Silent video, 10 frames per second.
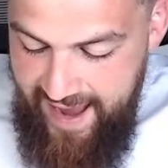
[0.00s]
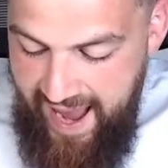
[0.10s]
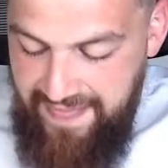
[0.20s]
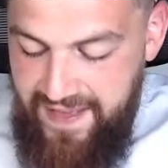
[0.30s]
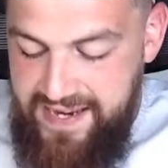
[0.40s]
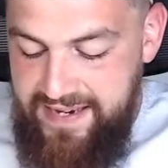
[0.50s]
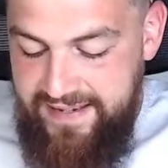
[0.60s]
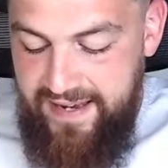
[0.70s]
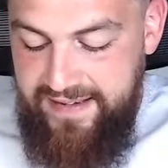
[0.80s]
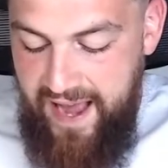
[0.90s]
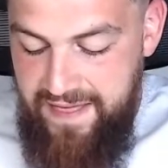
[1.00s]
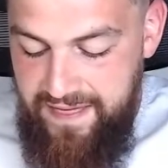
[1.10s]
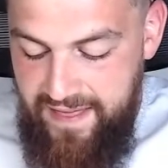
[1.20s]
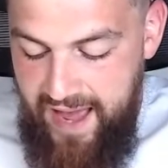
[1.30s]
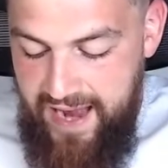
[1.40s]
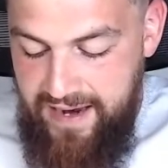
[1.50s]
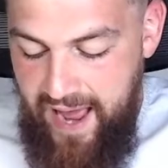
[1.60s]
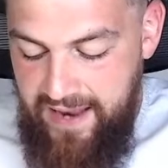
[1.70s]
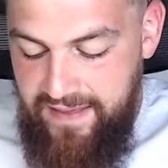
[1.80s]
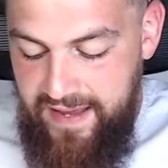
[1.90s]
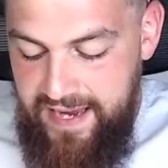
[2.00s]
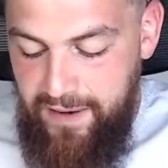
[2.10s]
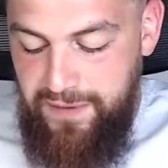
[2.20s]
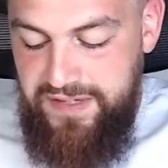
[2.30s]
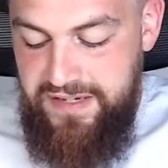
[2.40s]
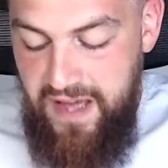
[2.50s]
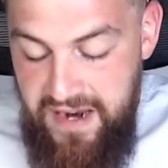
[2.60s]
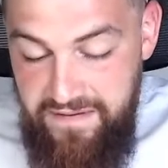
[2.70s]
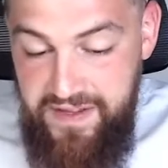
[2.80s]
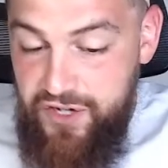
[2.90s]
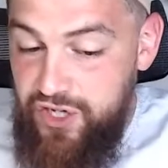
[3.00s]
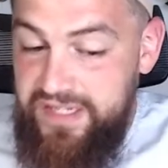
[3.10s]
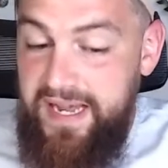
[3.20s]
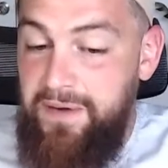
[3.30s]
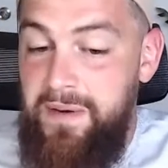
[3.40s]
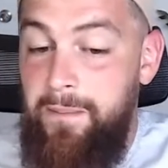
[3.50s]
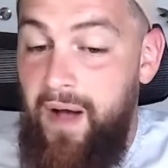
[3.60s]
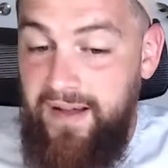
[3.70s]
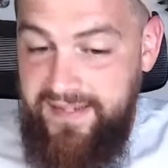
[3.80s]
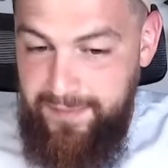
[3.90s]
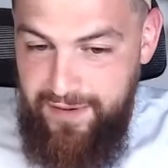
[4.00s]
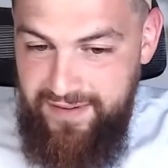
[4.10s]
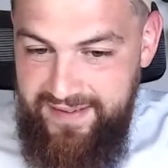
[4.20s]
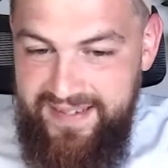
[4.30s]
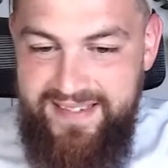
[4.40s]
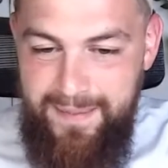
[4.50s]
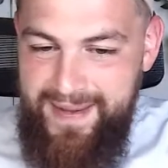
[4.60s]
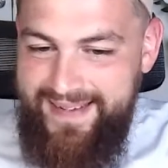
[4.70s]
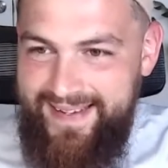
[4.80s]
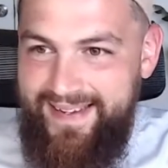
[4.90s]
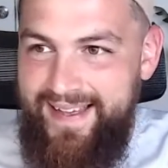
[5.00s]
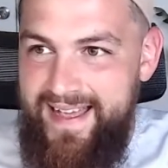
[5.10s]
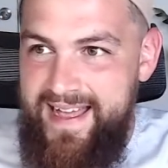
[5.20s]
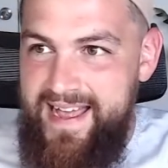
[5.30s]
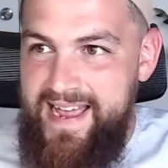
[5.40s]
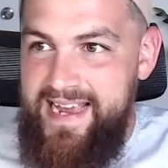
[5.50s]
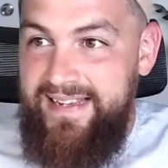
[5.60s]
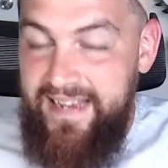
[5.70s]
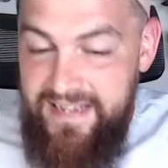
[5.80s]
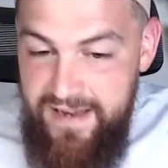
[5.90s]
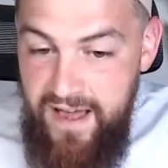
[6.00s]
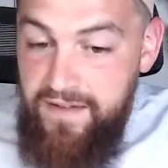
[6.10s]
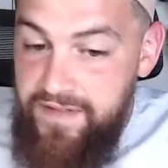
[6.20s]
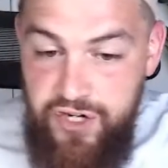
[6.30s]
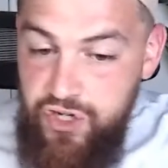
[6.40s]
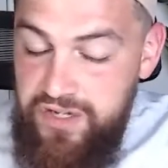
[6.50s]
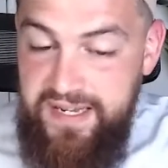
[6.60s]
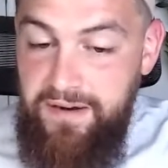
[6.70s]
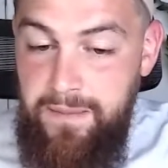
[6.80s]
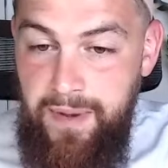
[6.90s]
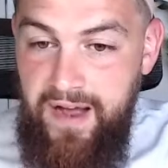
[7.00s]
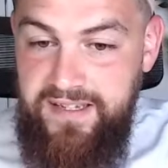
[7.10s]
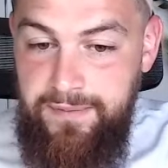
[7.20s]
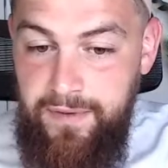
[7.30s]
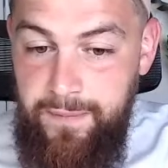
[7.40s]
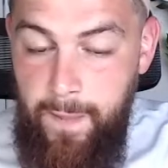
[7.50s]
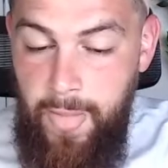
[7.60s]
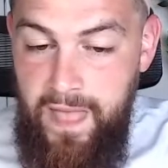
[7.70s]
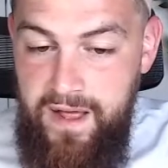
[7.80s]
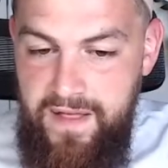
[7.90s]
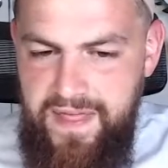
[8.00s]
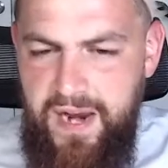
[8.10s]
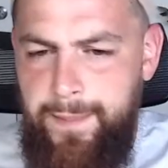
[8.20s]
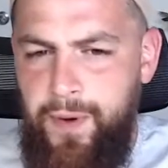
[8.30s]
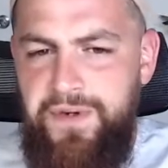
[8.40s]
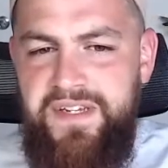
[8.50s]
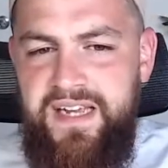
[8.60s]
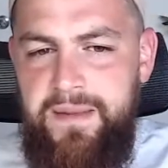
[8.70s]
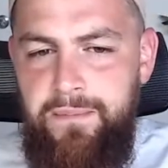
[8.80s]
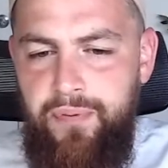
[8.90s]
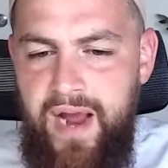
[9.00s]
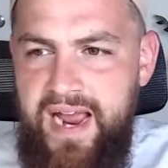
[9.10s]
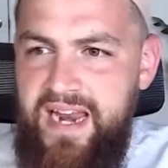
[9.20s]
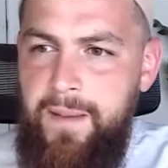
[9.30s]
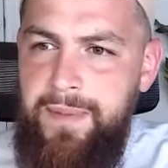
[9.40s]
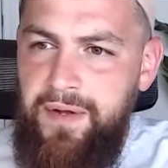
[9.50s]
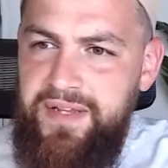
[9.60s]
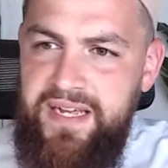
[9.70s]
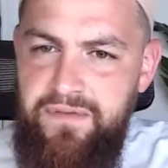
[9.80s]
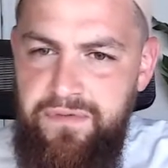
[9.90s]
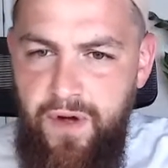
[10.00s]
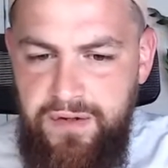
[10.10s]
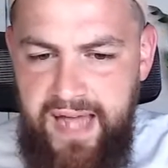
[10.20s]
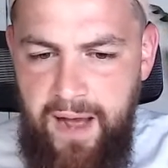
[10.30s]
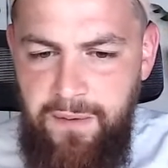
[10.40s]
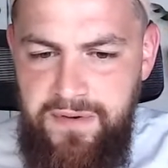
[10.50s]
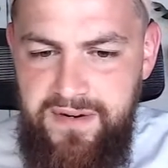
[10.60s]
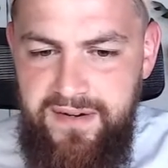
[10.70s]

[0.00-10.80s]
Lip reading: And then he says, and he goes, none of this should sound impossible. This is amazing. He said, none of this should sound impossible. That a person can pray and a building can fall down?